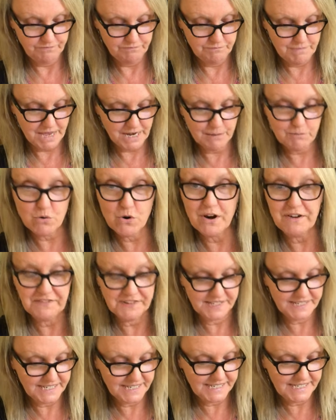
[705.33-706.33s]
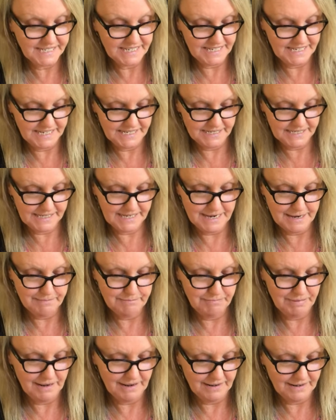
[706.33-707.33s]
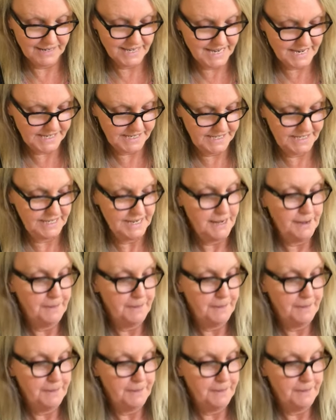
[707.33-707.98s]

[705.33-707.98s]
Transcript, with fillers: Metamorphosis is complete.